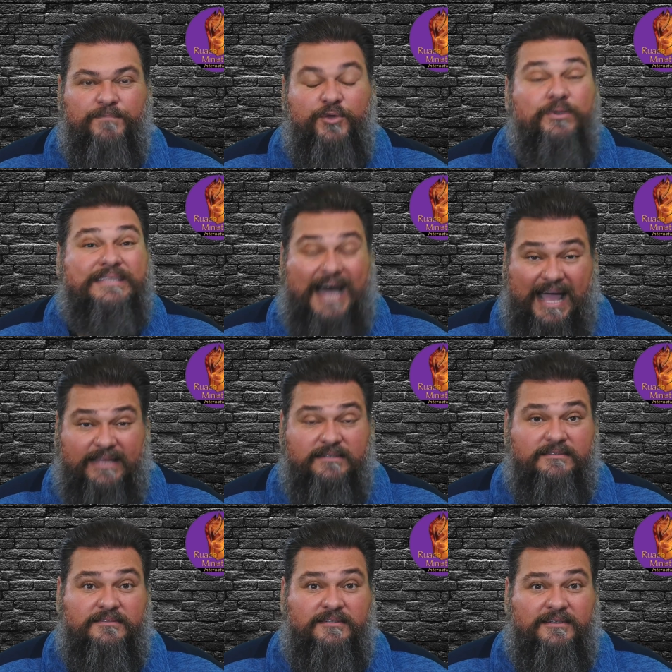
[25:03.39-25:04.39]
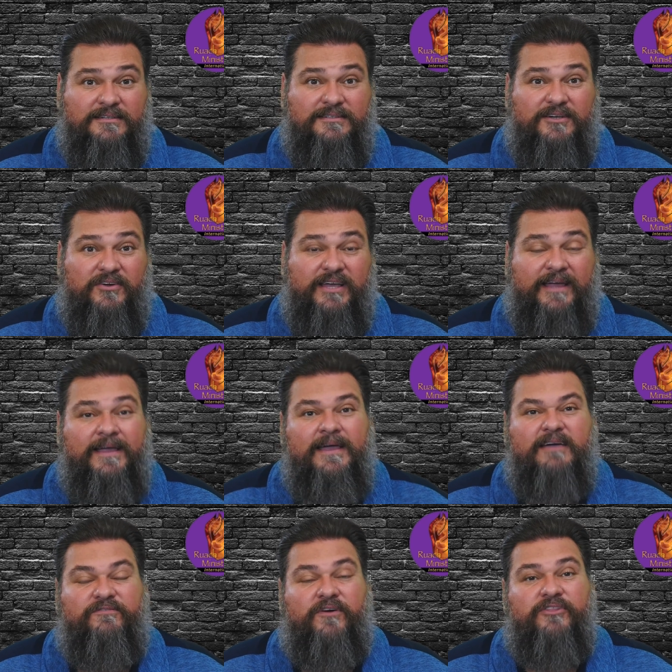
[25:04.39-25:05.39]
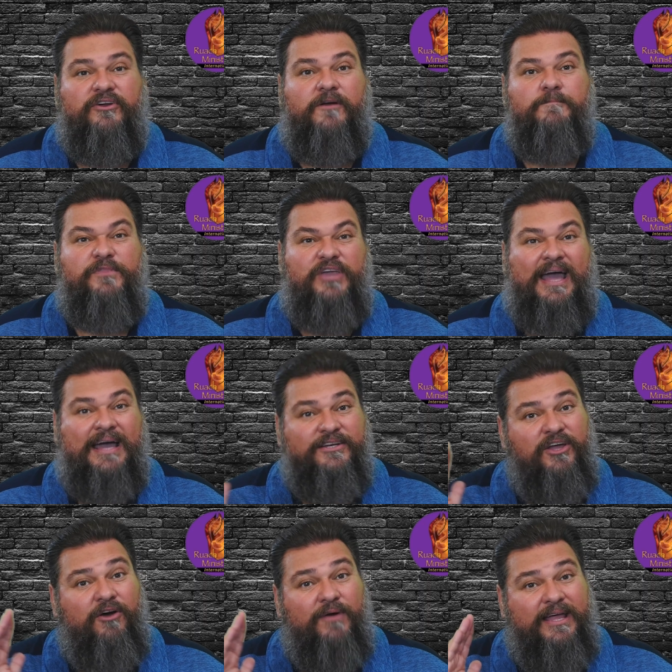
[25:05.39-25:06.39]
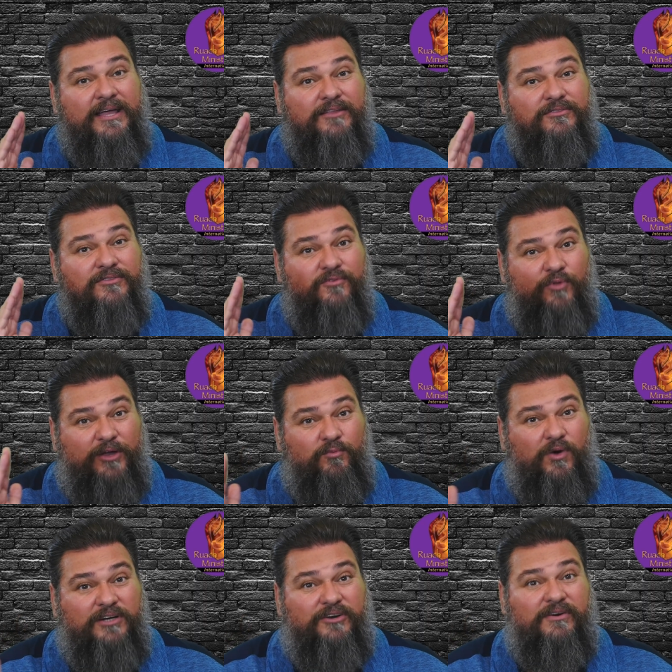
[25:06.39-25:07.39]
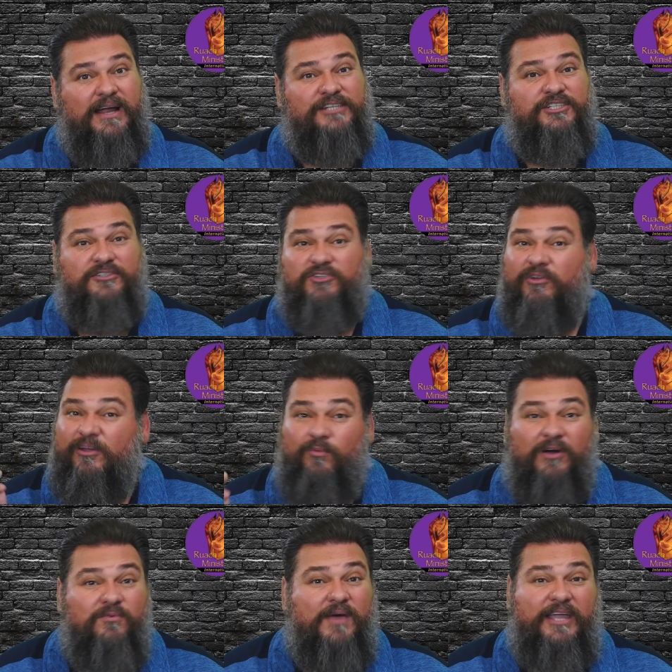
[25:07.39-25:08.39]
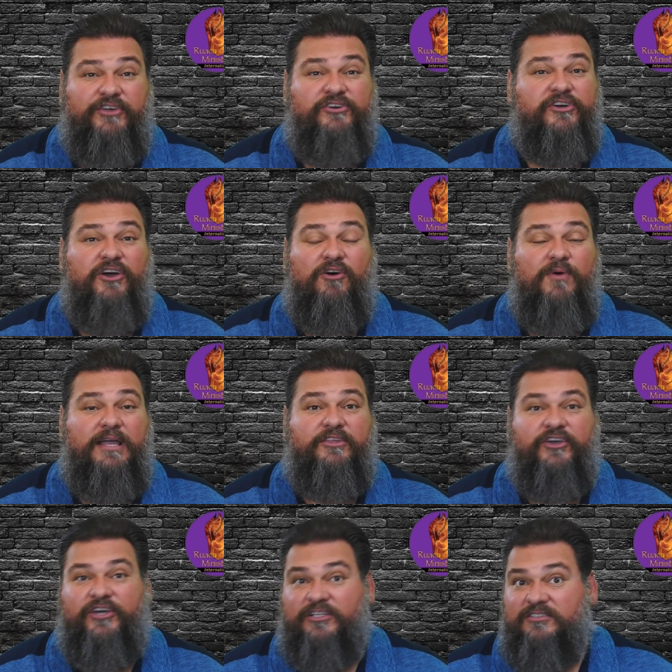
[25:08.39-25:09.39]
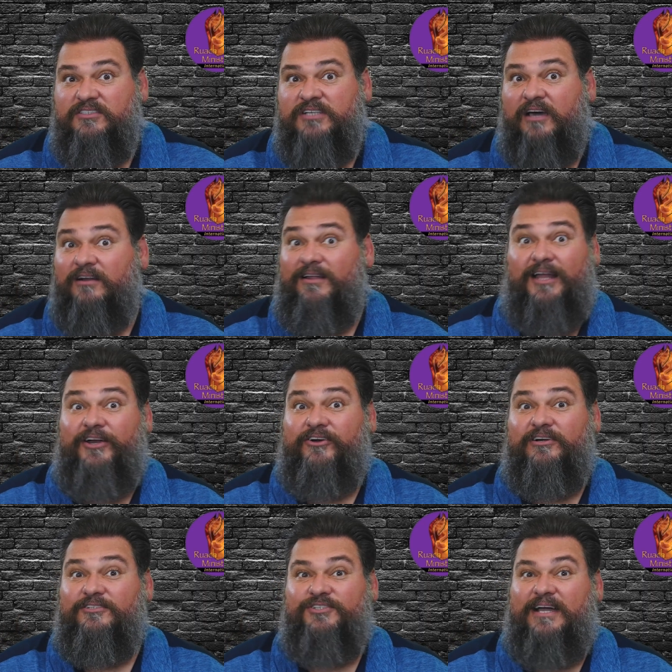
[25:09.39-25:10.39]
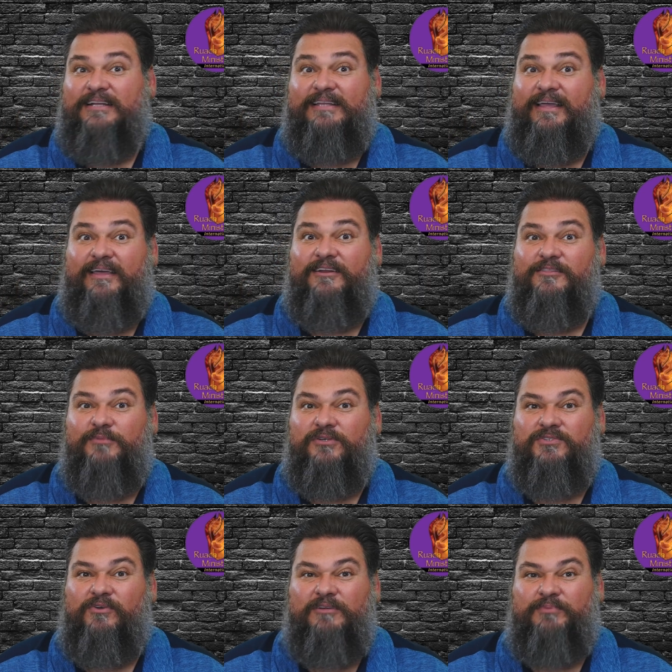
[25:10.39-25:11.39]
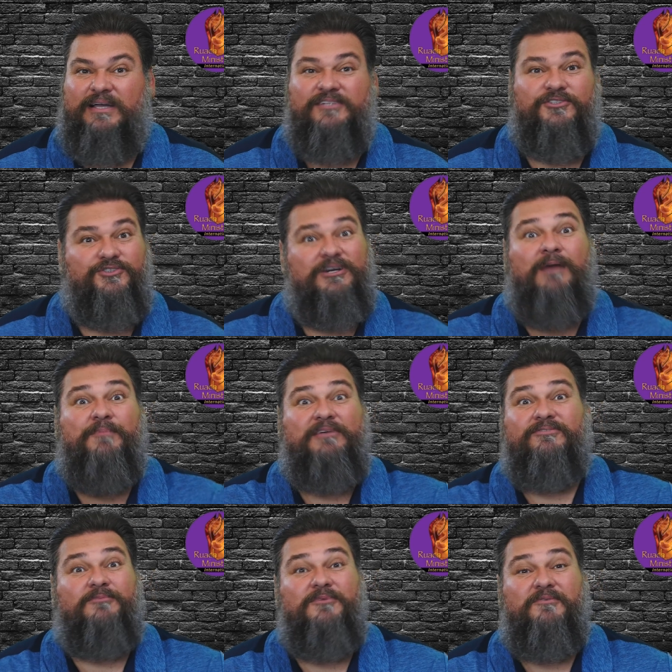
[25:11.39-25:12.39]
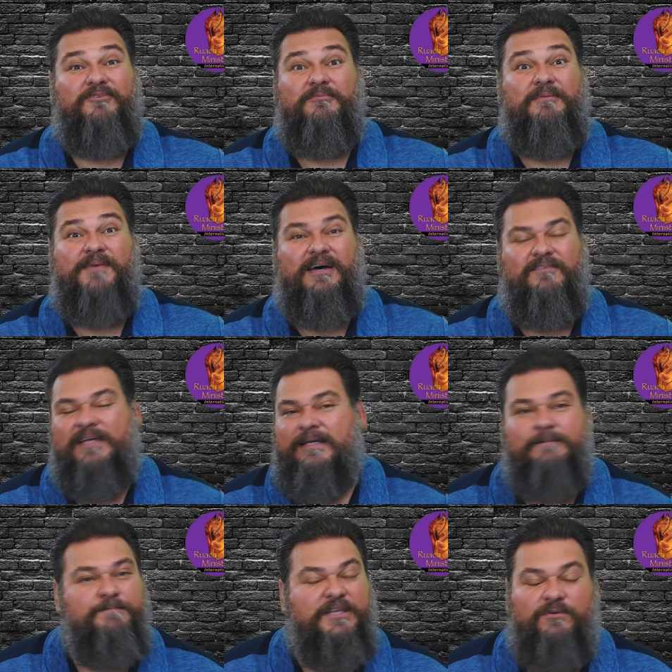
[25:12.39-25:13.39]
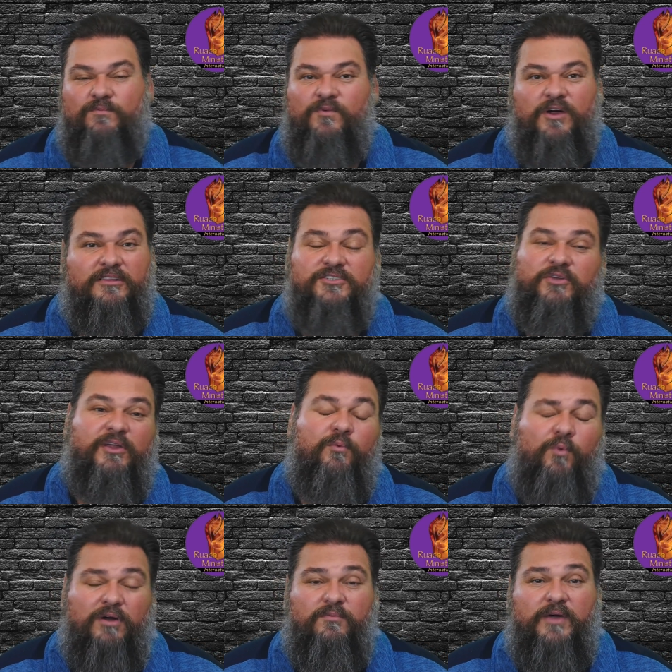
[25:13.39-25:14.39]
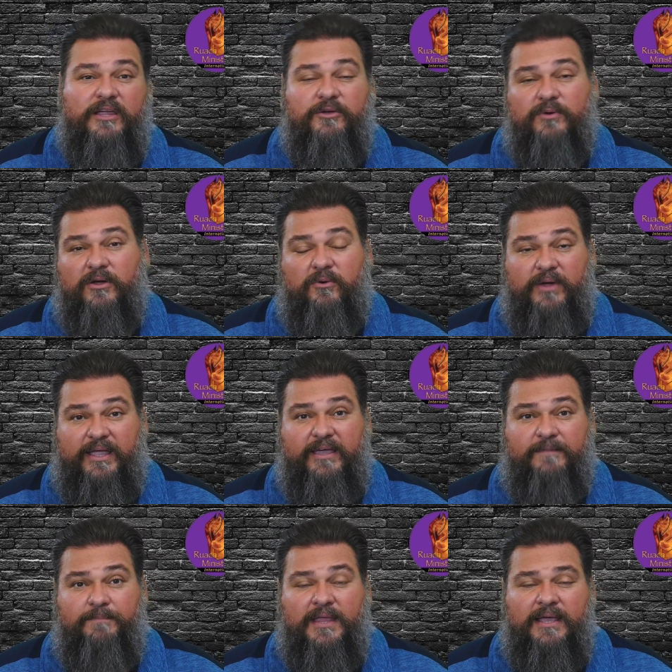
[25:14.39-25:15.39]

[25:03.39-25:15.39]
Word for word: You would die. Okay. Further, you had to go in in one direction. There's only one way you could go in. You couldn't tunnel under and try to dig into the most holy place or drop in from from above. Didn't work. There's only one way you were going in.